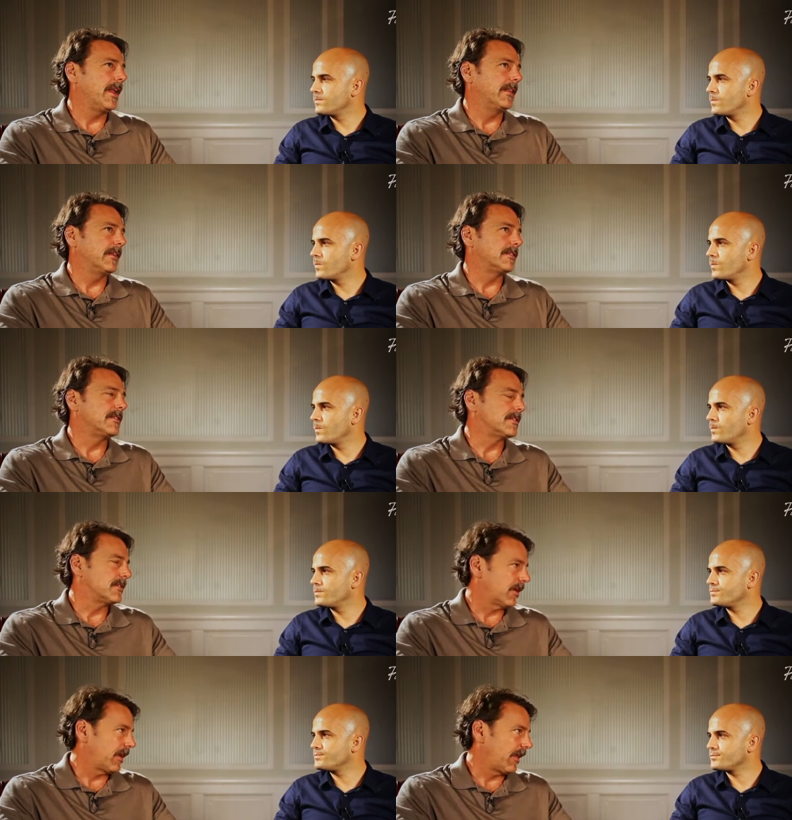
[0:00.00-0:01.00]
Speaker 1: and this
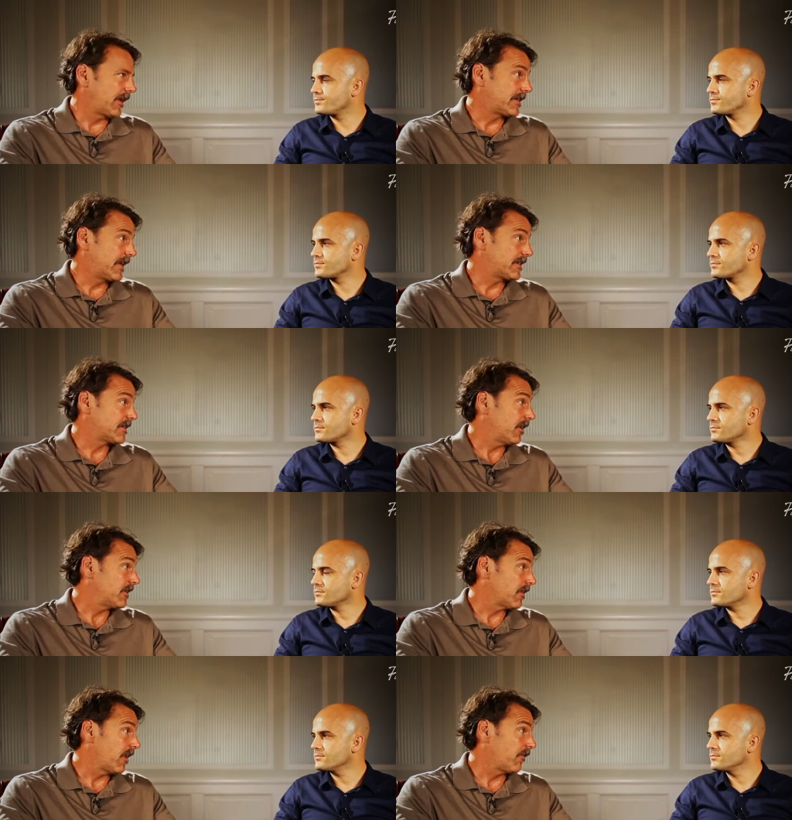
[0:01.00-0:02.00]
still got a lot of tannin, still
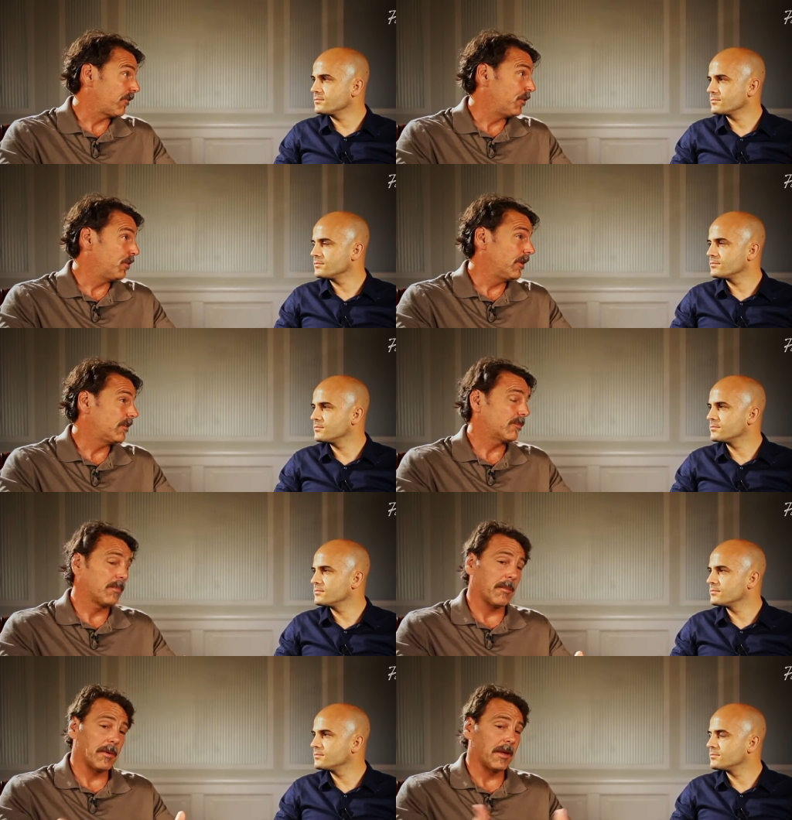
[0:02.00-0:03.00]
has a lot of fruit. It's
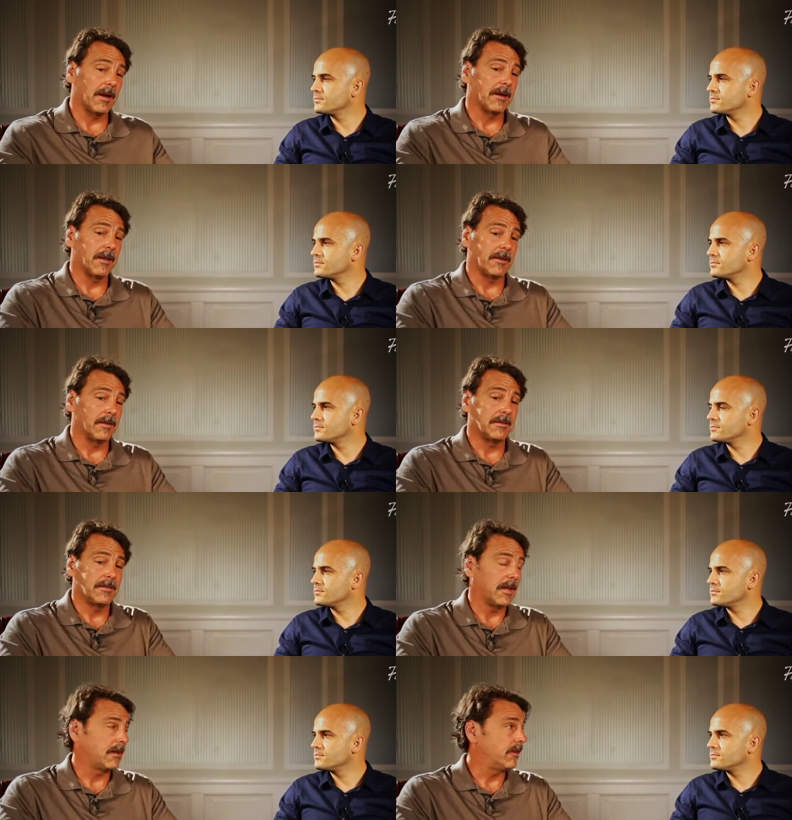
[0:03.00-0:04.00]
probably got another
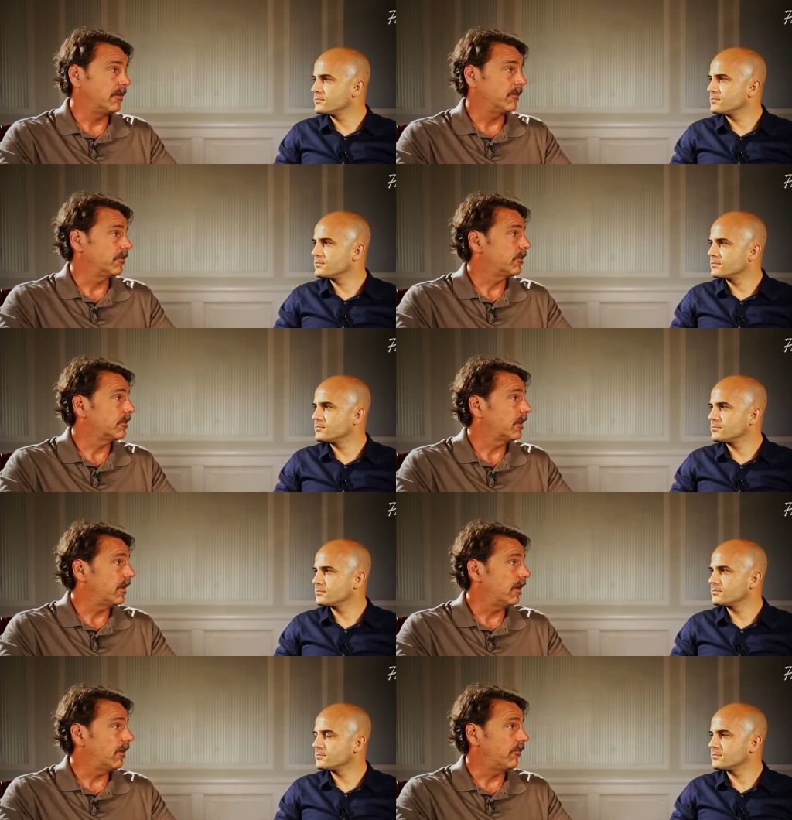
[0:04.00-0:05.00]
good 10 years
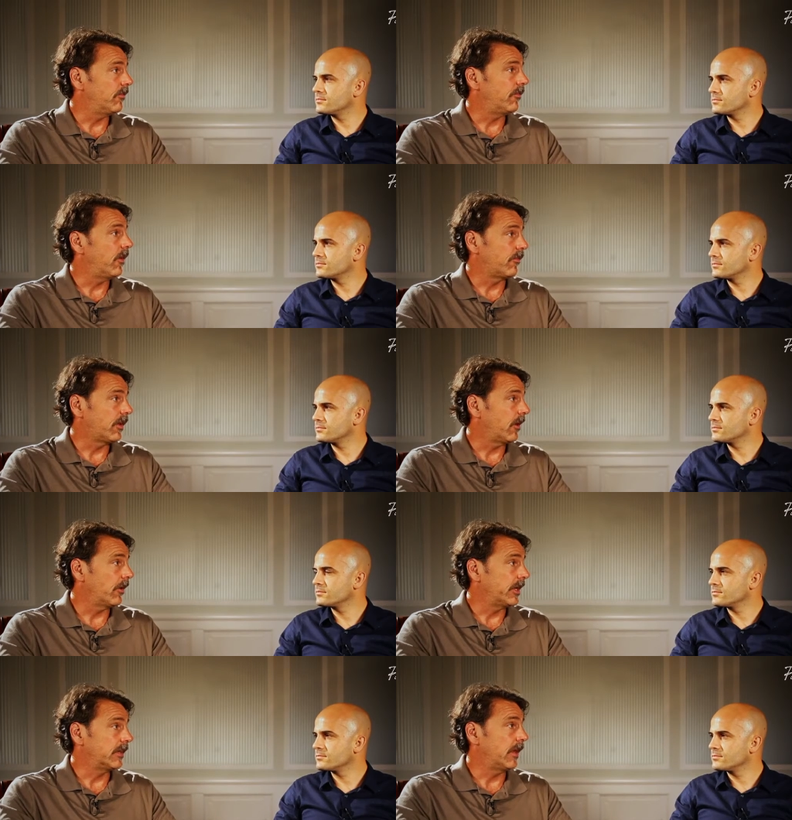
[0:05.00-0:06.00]
of
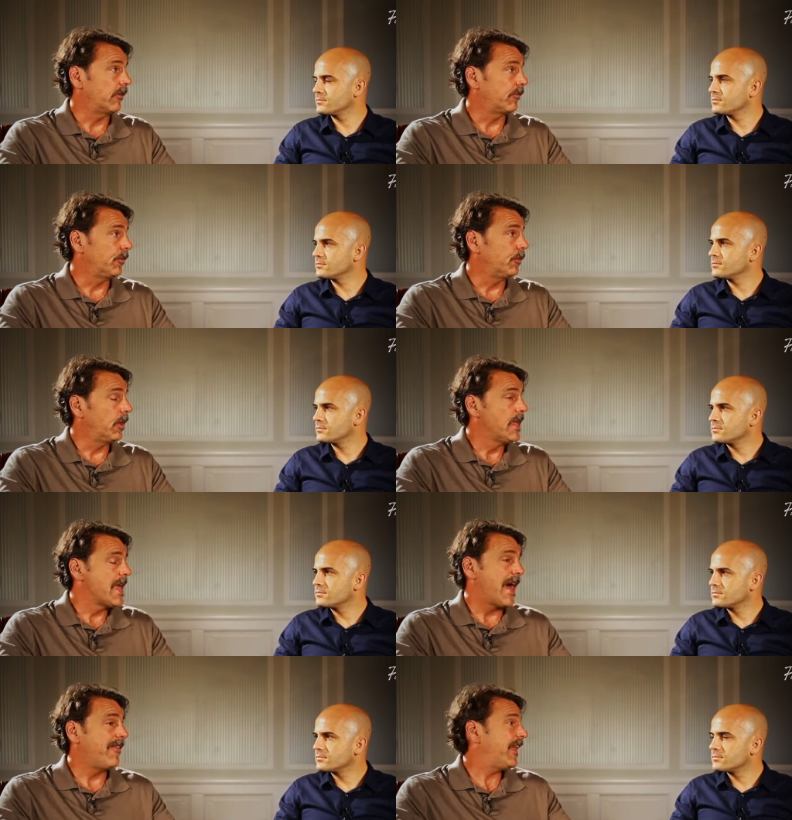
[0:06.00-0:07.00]
carrying that fruit,
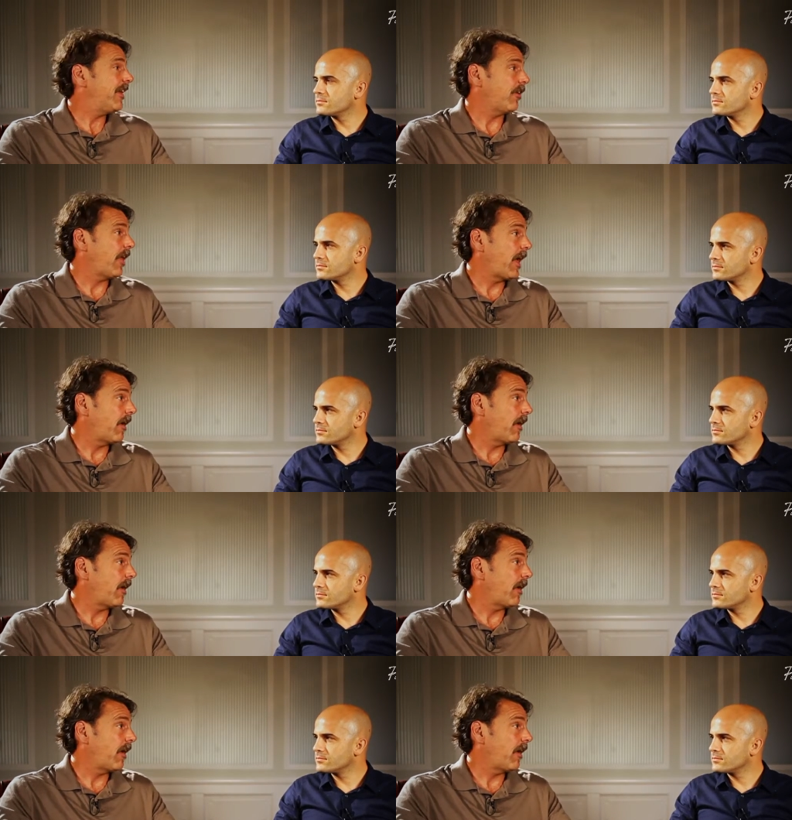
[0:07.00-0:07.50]
and then it'll